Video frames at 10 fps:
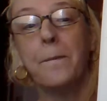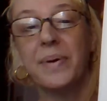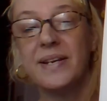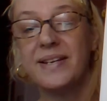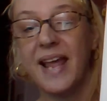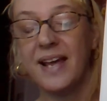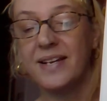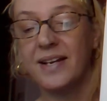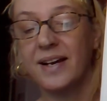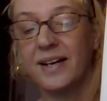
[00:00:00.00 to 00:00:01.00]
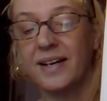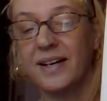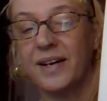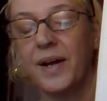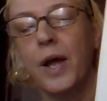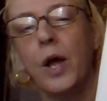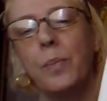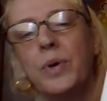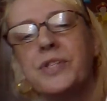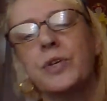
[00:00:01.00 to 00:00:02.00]
banana.
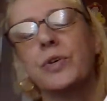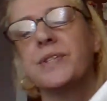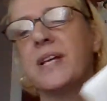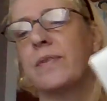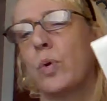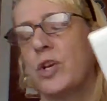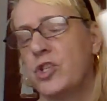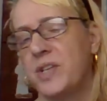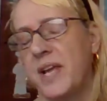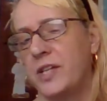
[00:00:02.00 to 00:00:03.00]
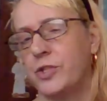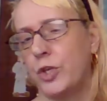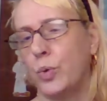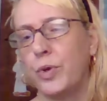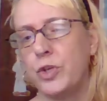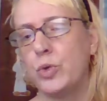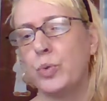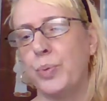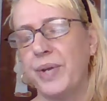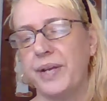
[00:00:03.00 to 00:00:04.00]
Boys and girls, I had a question to ask you. When
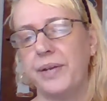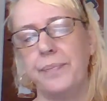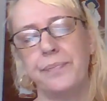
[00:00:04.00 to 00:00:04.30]
you read,